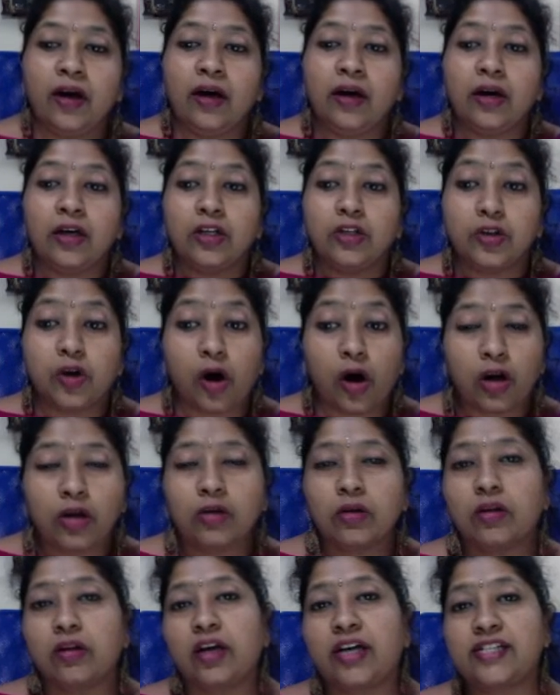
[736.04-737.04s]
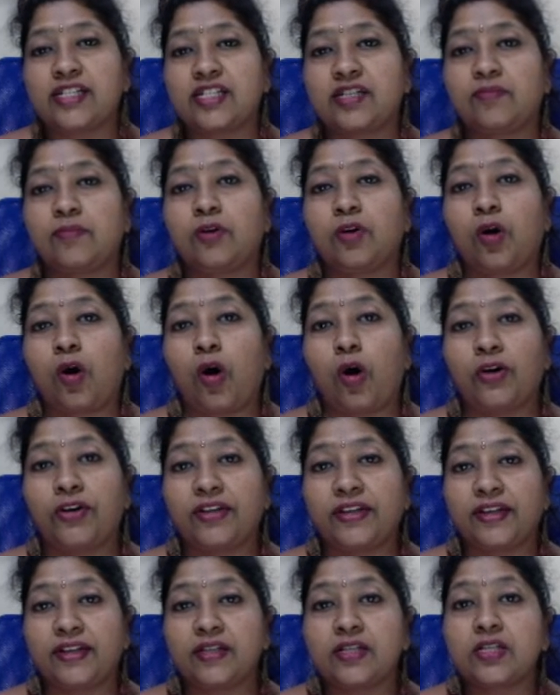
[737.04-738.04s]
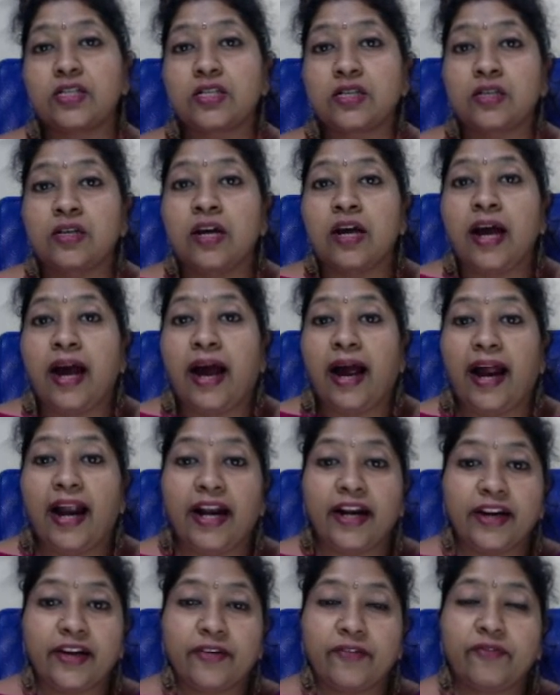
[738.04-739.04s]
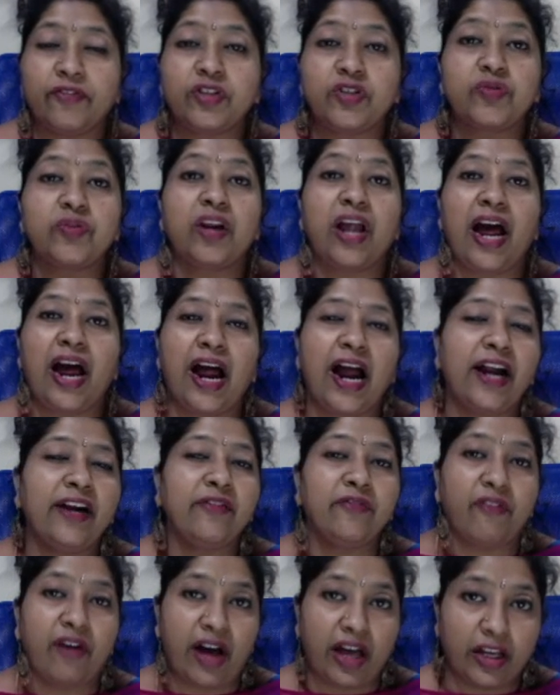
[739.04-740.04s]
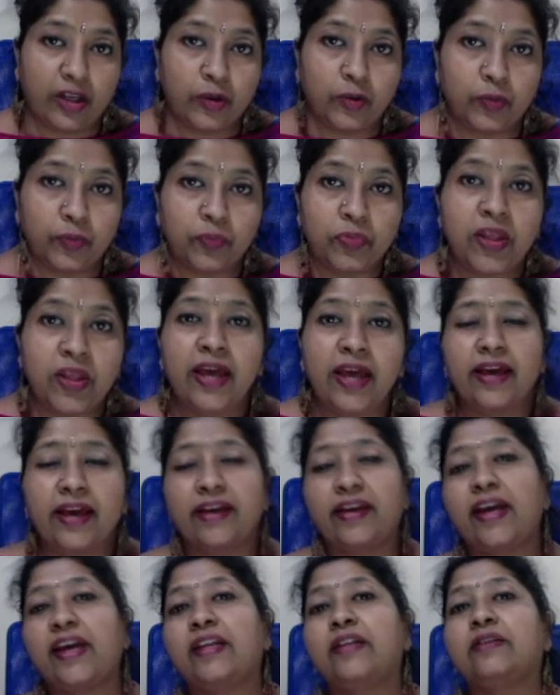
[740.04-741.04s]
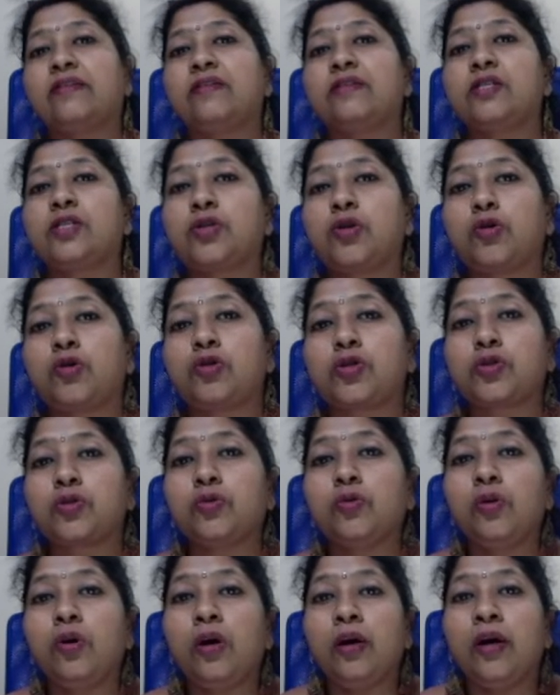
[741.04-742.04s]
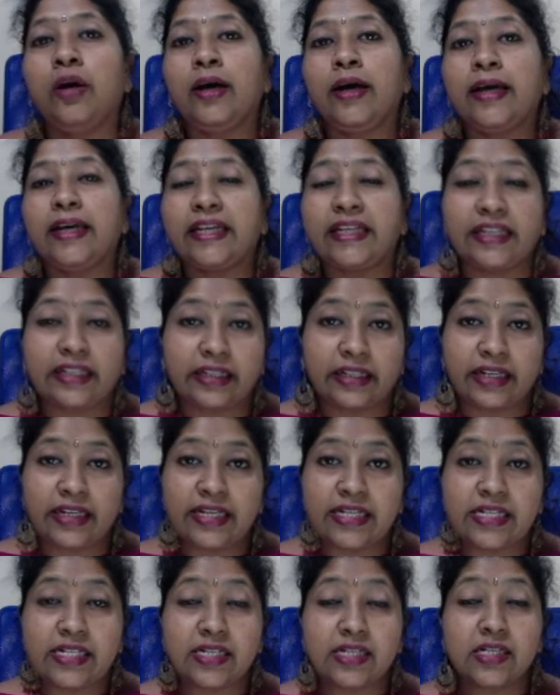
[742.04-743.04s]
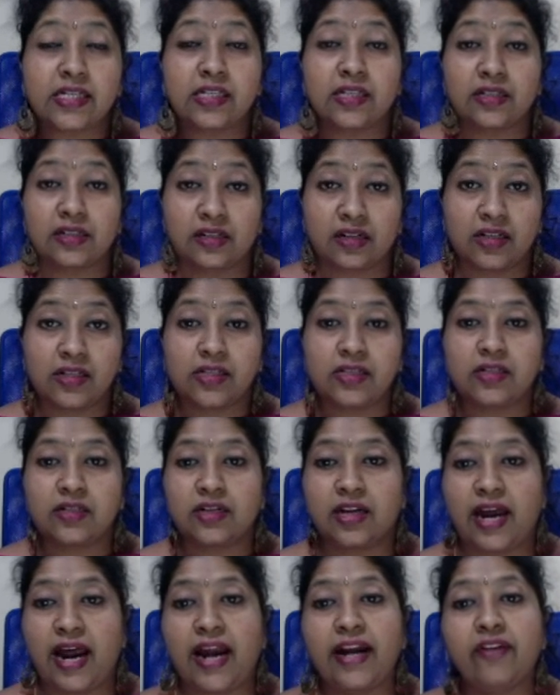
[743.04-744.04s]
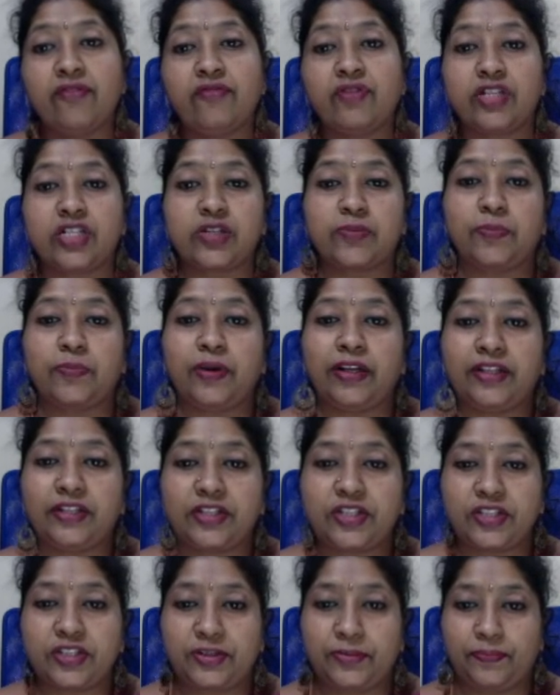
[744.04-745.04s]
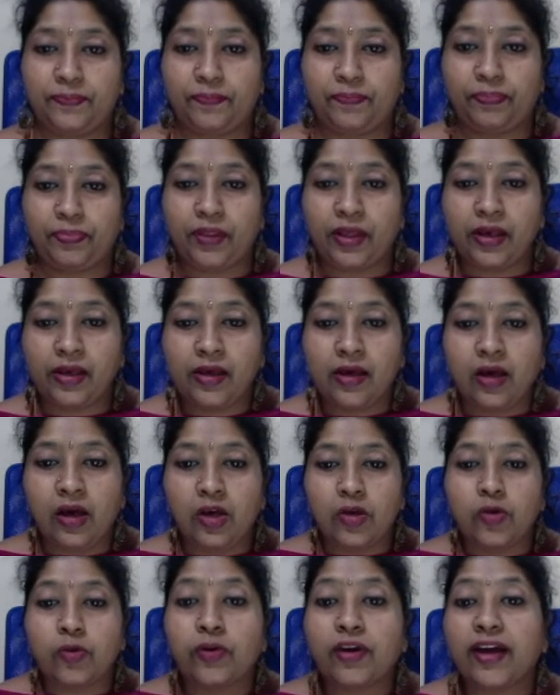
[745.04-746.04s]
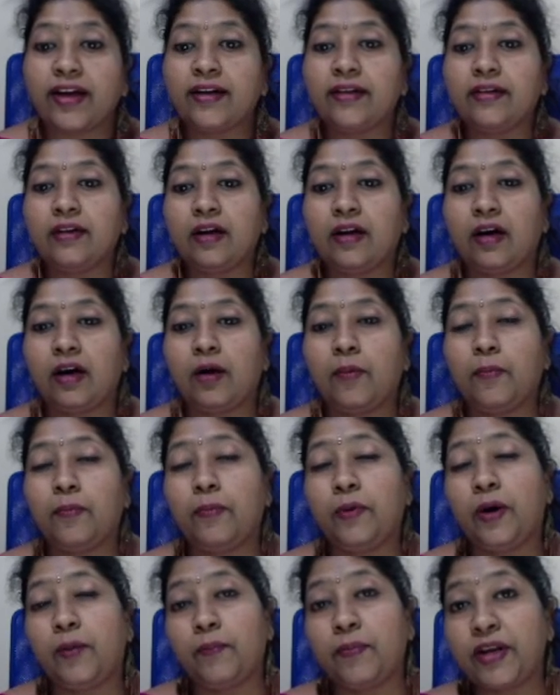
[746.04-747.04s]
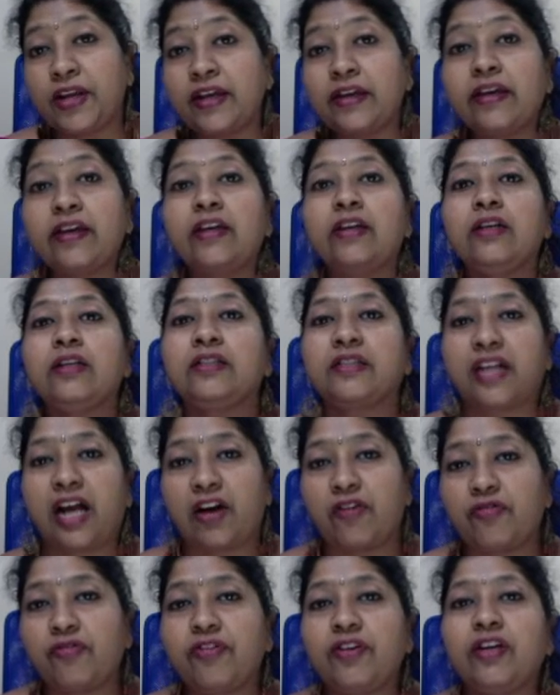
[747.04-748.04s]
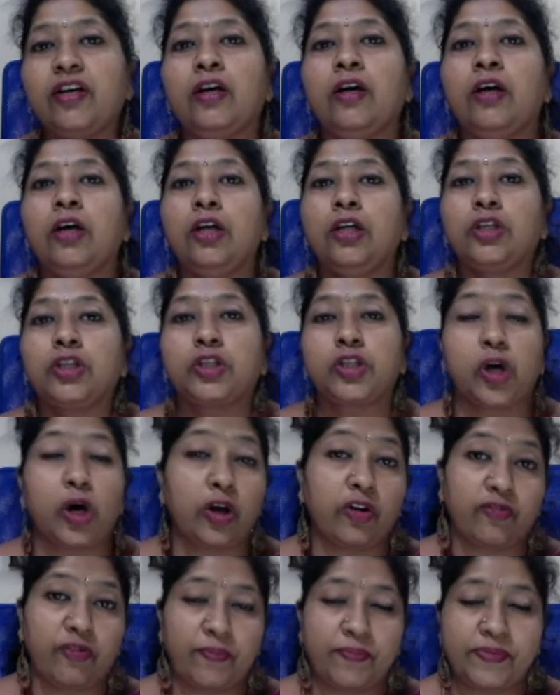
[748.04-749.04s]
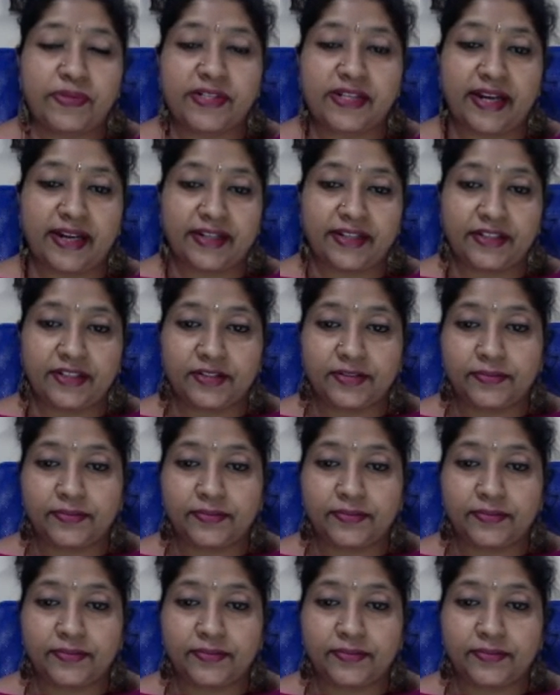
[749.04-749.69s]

your customer audience and which will add value. Again, this also increases trust and visibility. You can bring in traffic to your website.